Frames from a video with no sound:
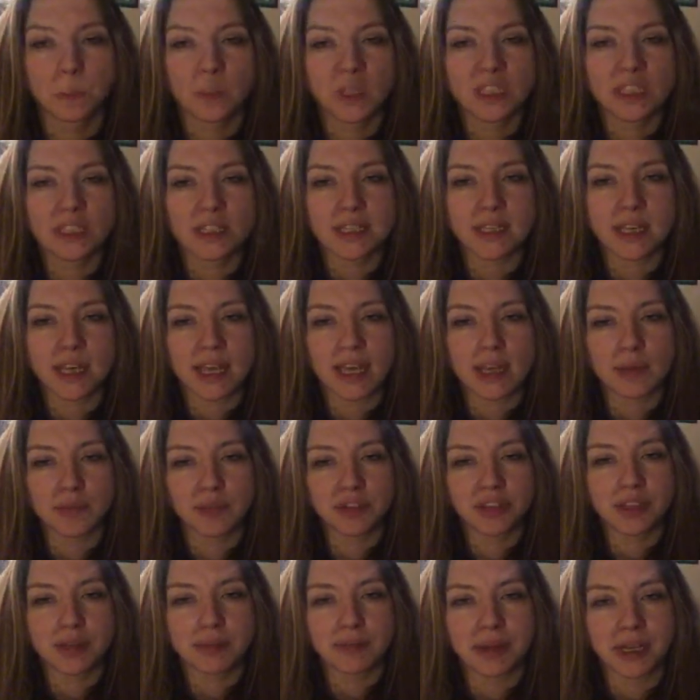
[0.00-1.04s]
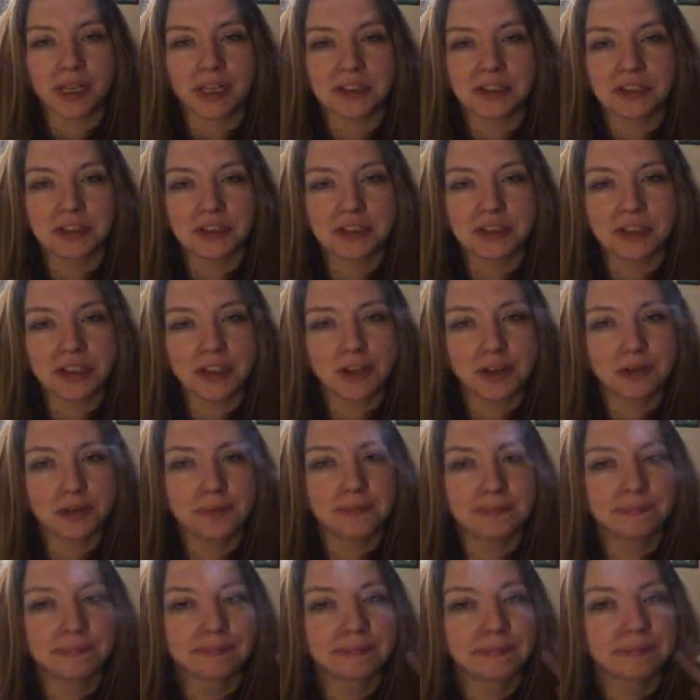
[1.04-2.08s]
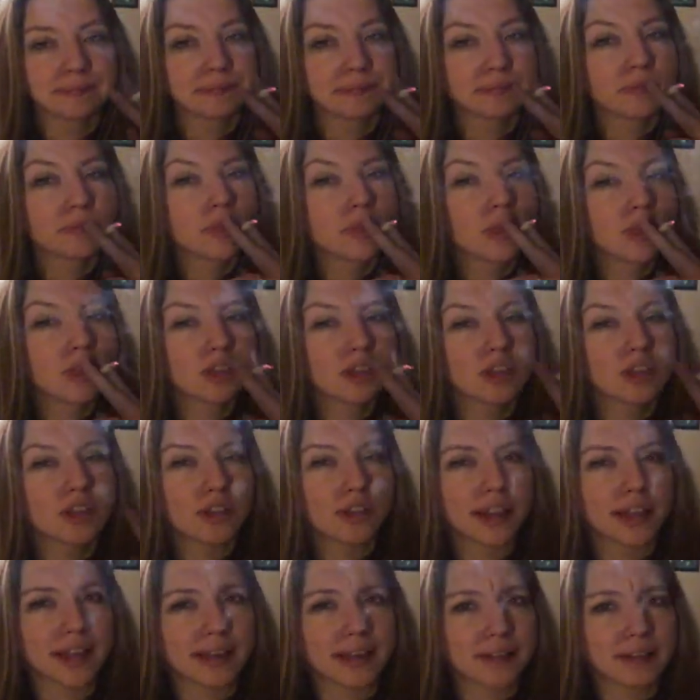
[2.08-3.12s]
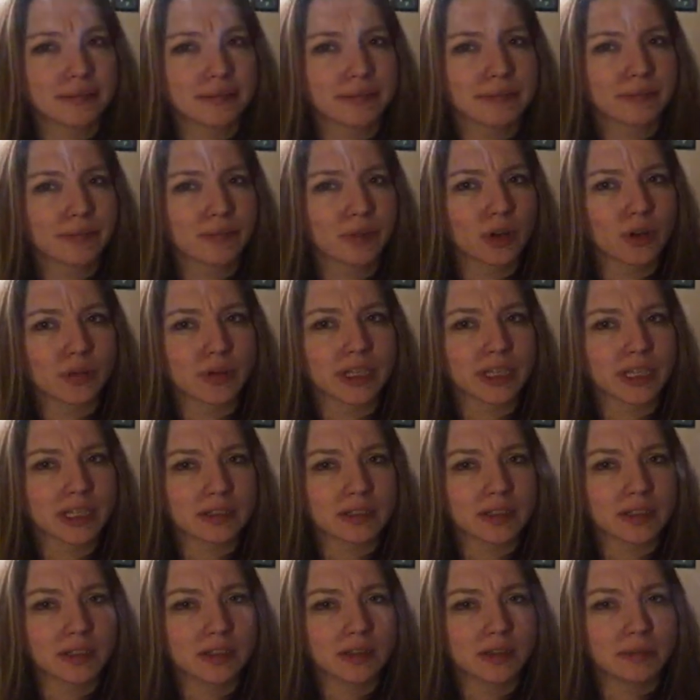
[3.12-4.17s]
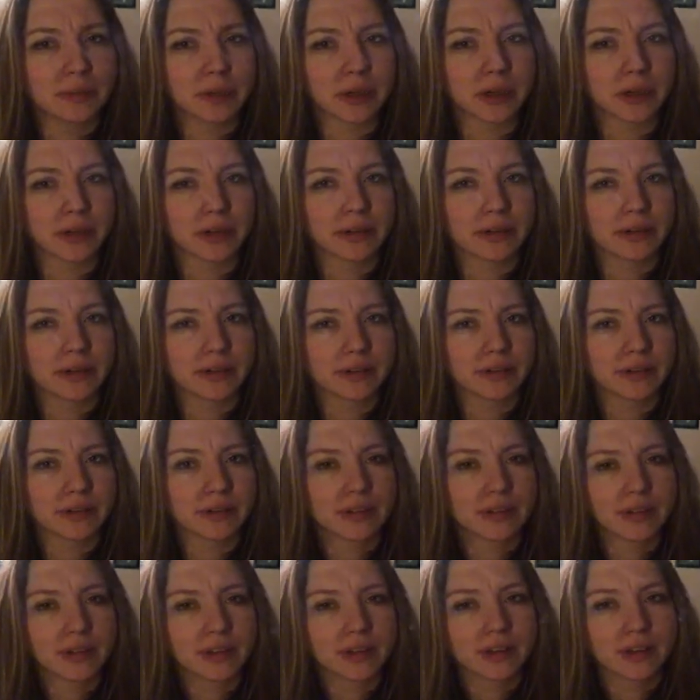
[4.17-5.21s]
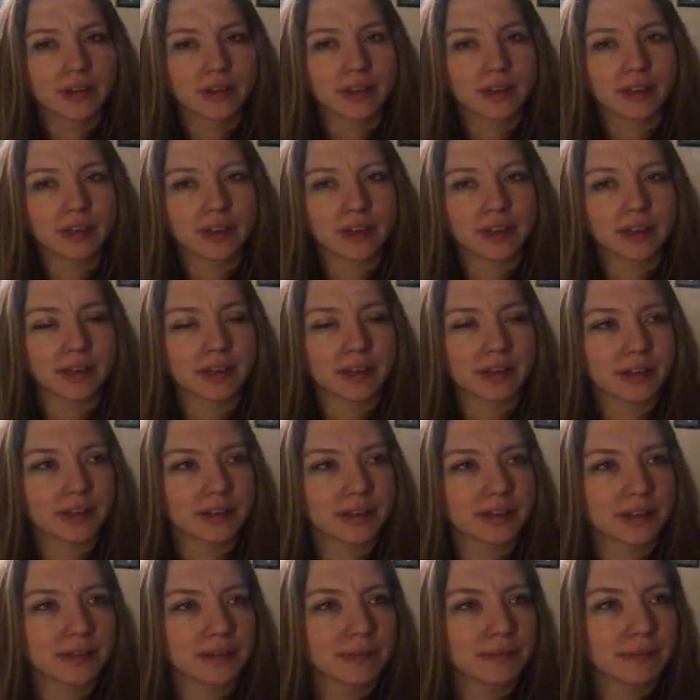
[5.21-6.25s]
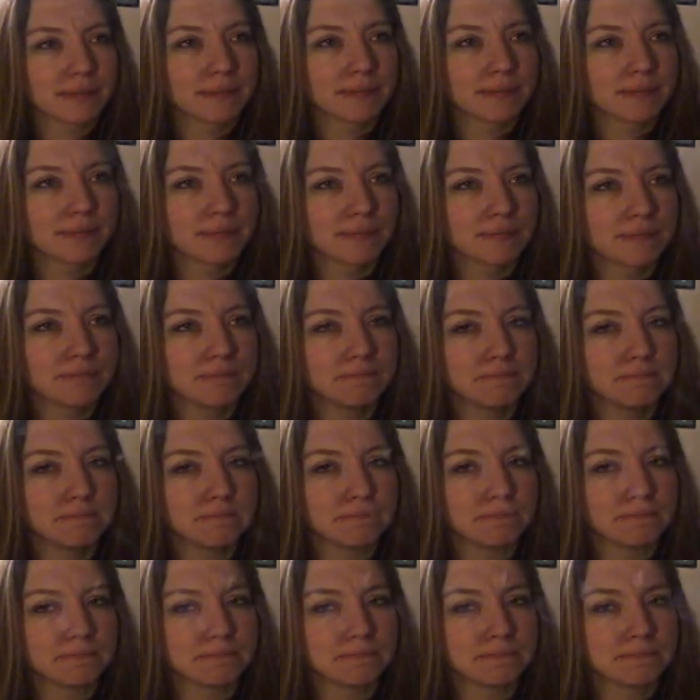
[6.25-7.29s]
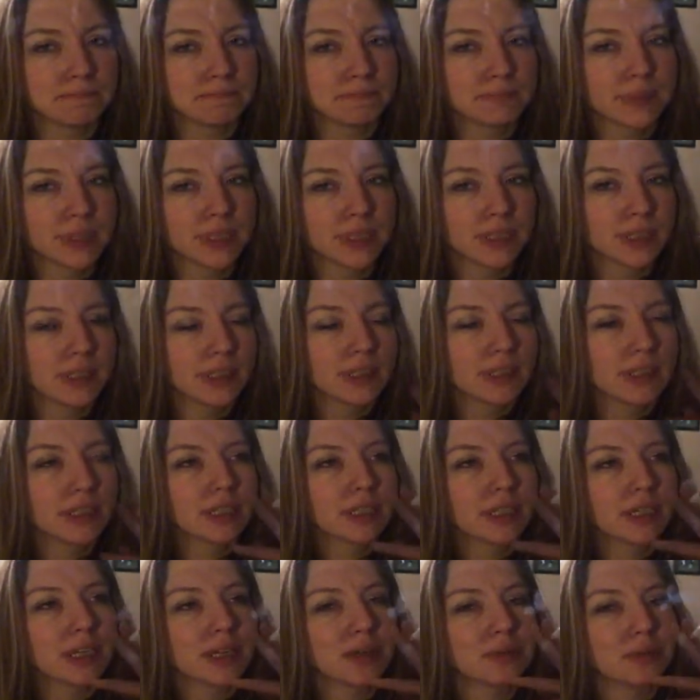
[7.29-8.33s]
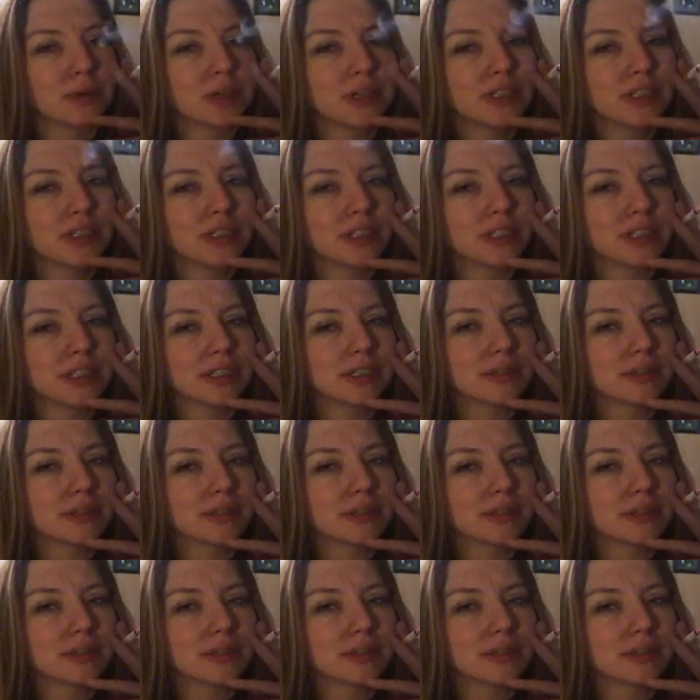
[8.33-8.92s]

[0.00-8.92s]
It's a game with the majors, though? Do you, like, what are we dealing them, or... Like... I wonder.